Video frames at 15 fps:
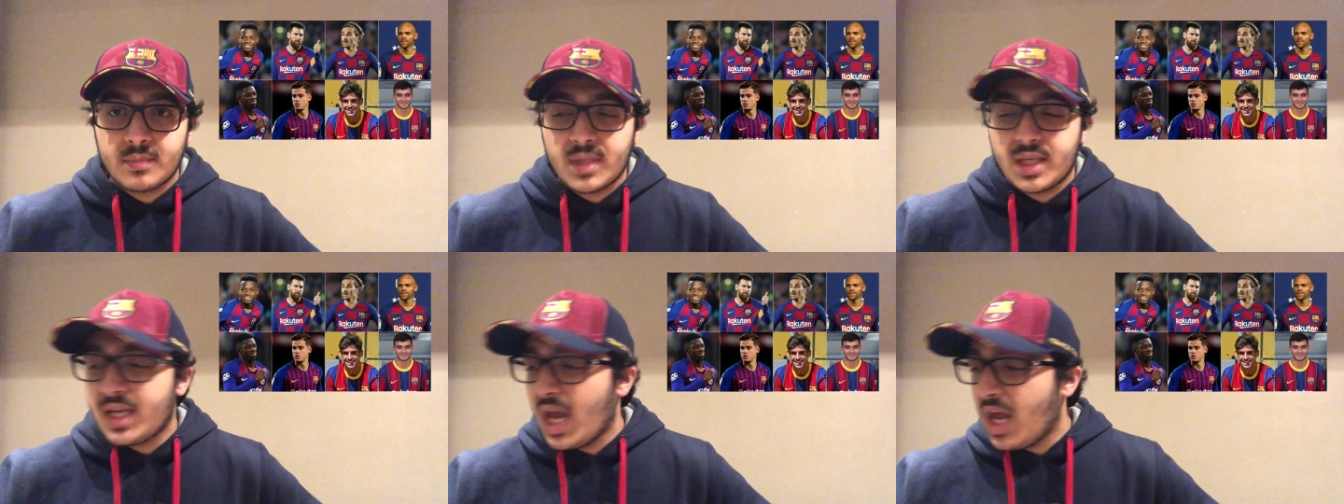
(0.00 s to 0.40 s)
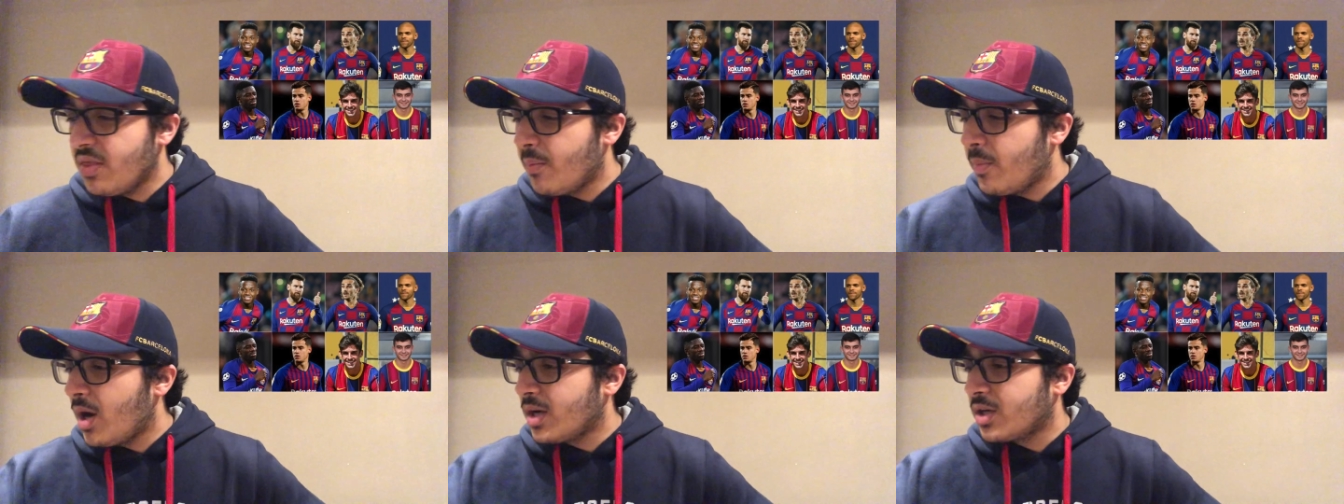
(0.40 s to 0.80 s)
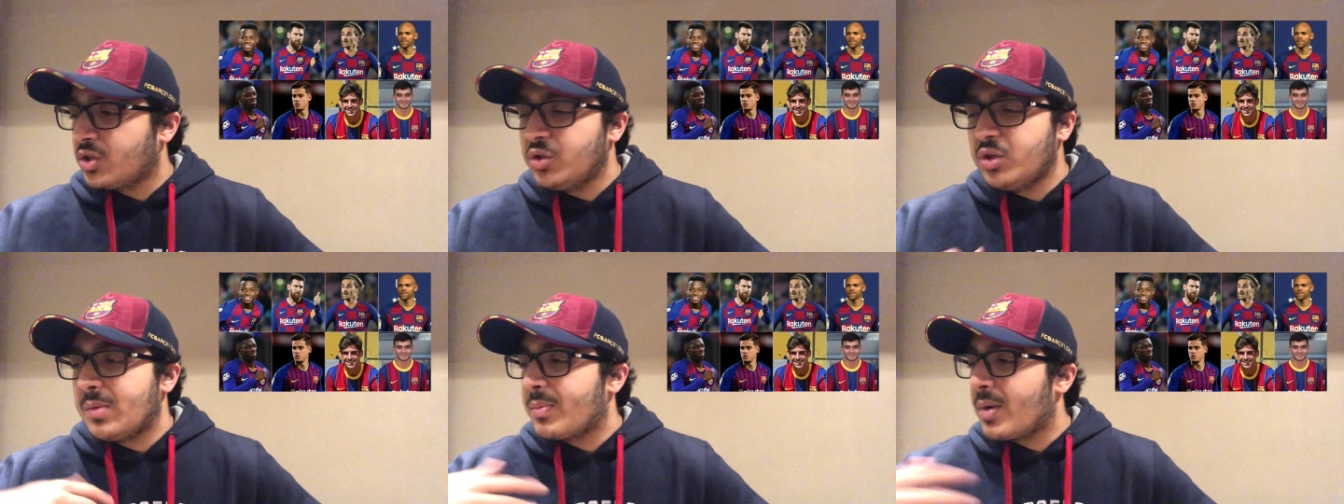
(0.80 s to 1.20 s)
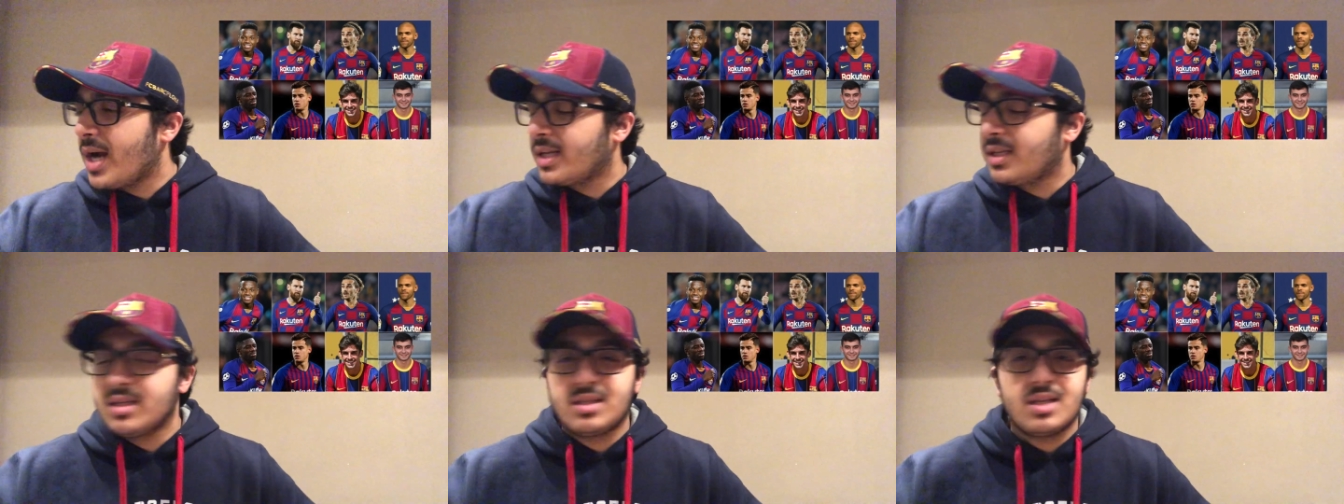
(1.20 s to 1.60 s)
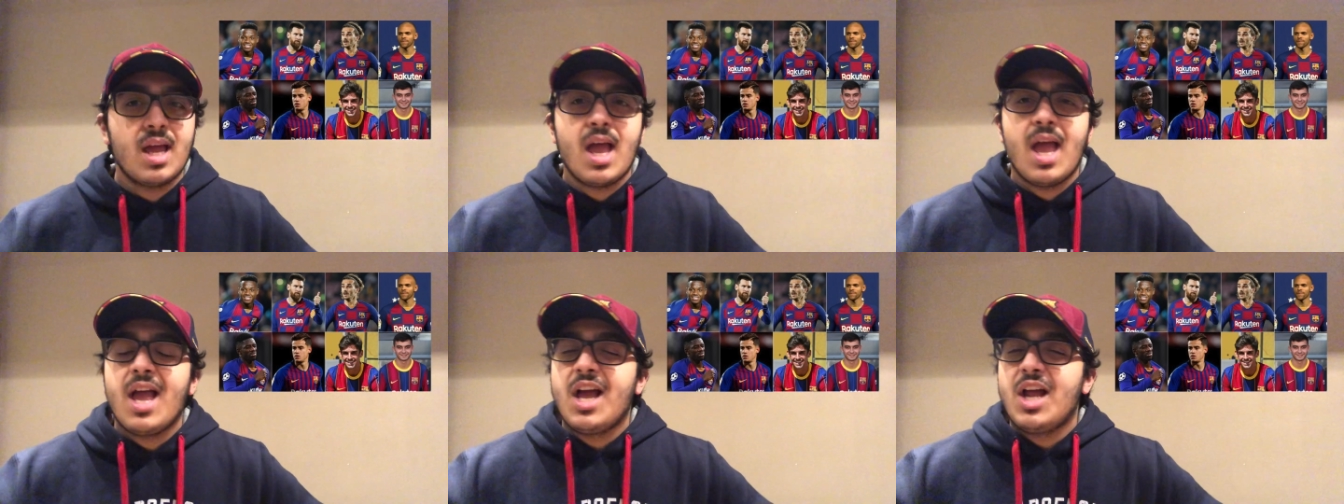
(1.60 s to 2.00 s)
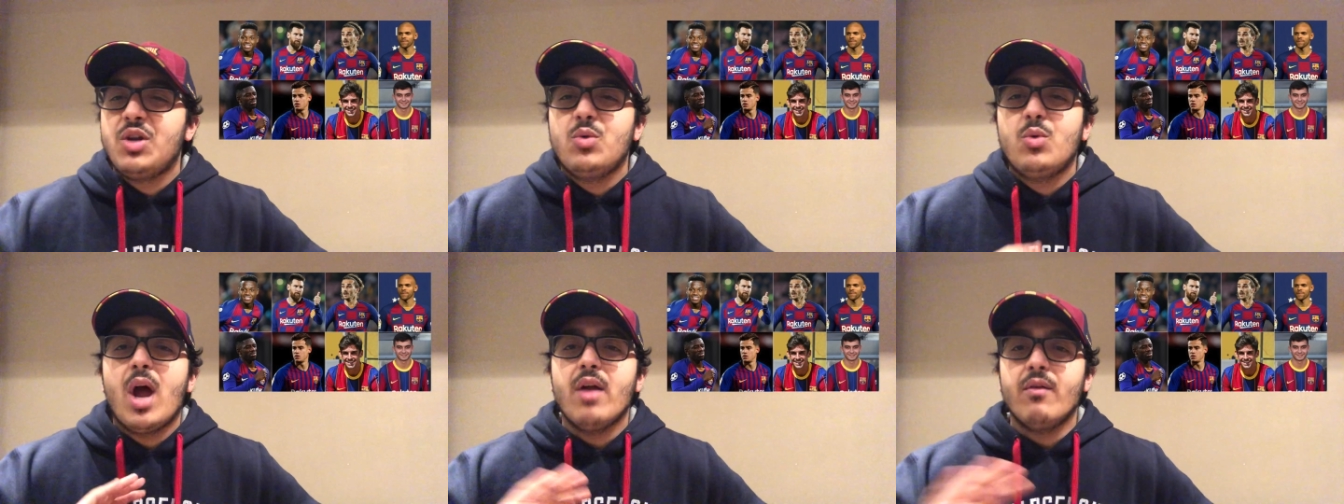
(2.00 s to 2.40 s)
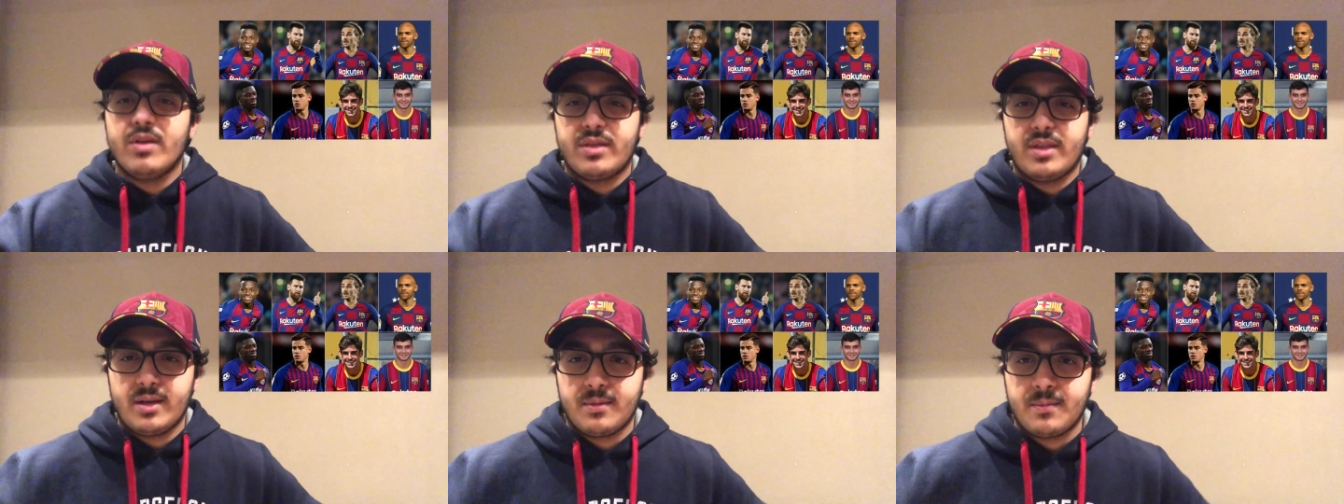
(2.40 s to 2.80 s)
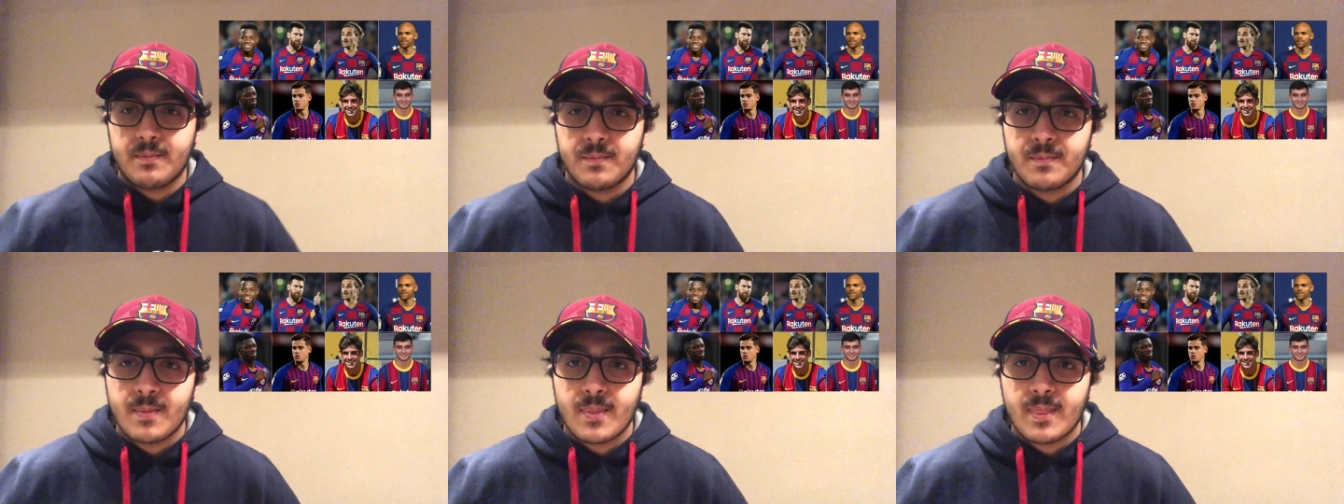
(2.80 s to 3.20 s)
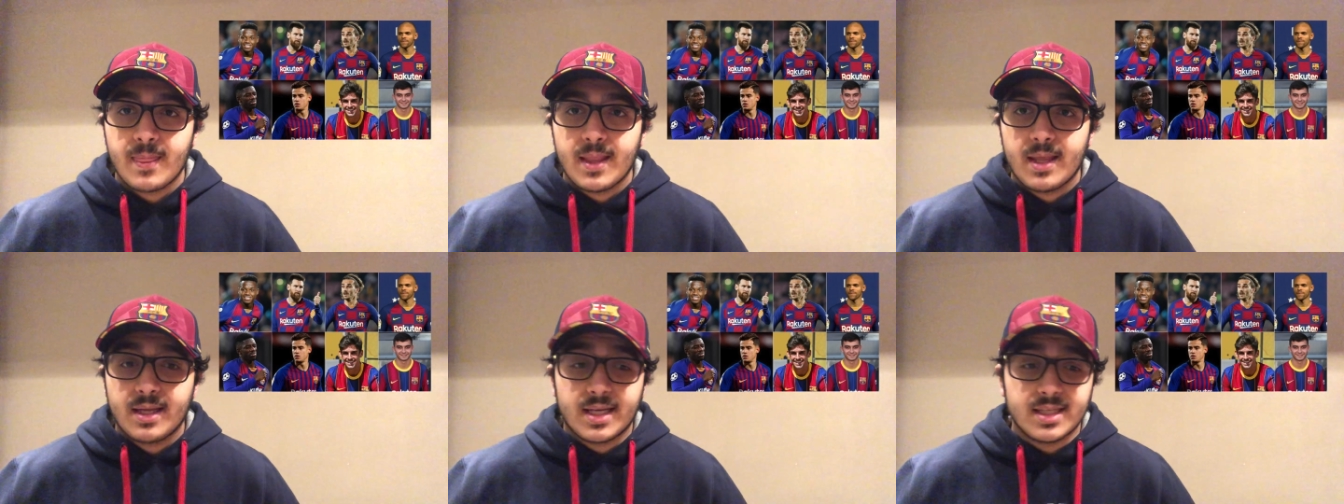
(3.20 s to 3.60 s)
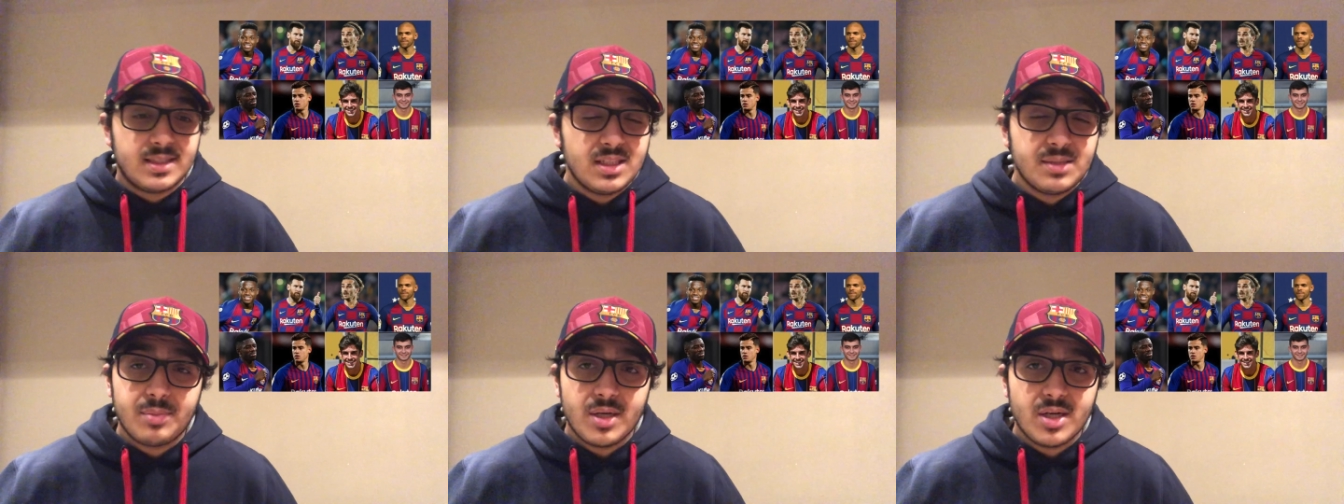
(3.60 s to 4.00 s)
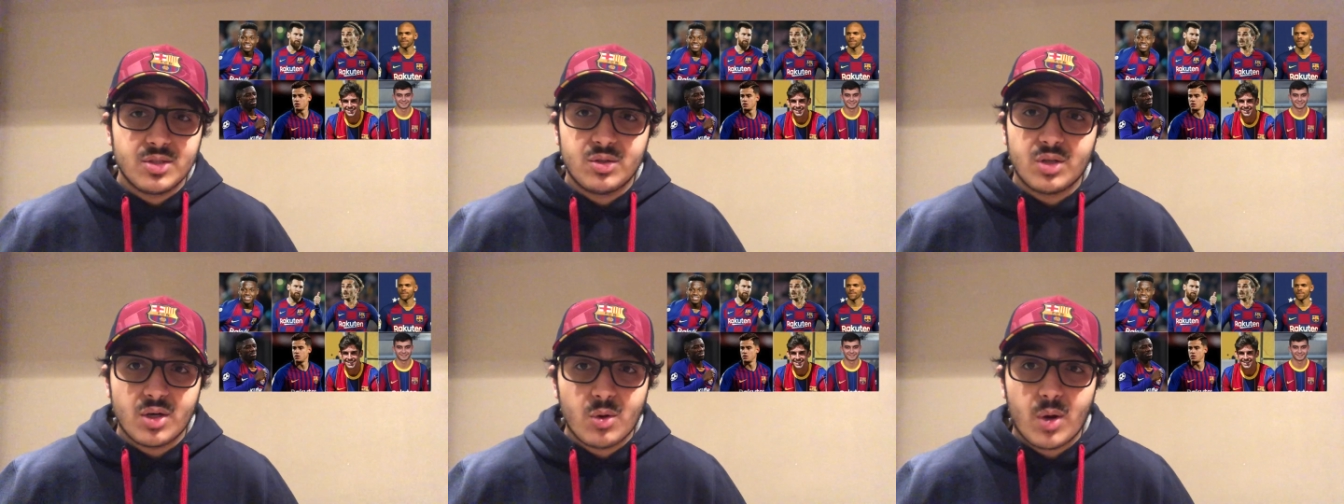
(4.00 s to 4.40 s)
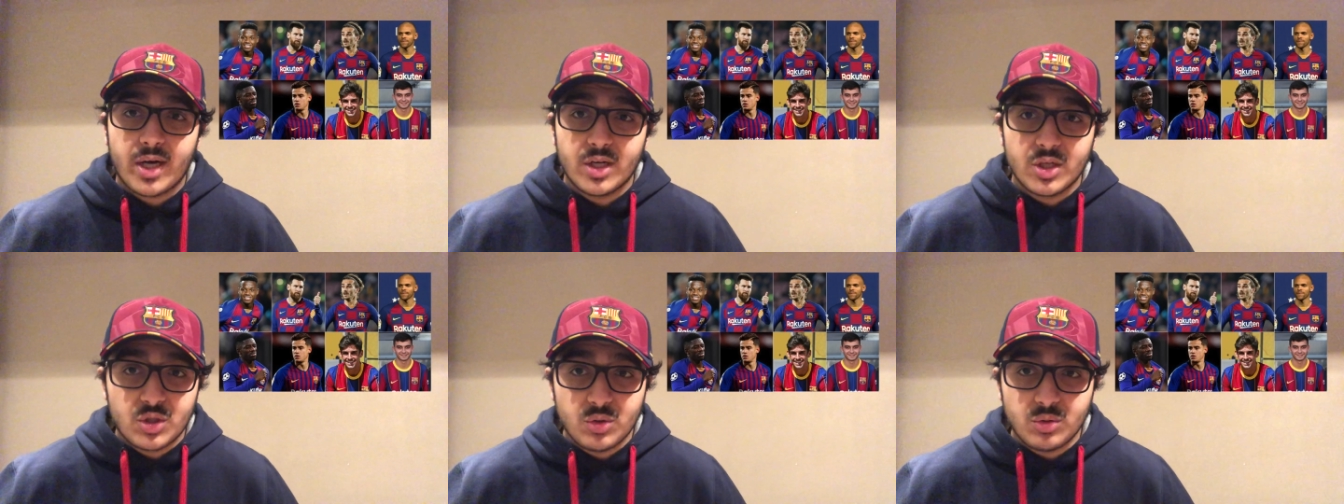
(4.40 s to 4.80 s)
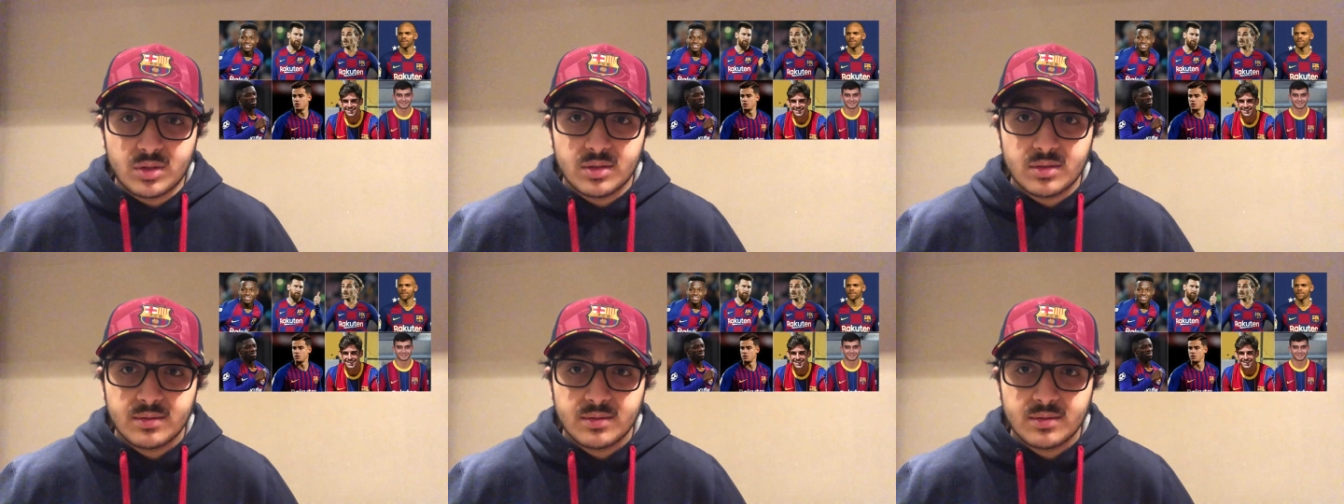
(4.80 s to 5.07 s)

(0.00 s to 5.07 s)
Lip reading: Get in the box, shooting practice, do everything. Because these players do not know how to shoot.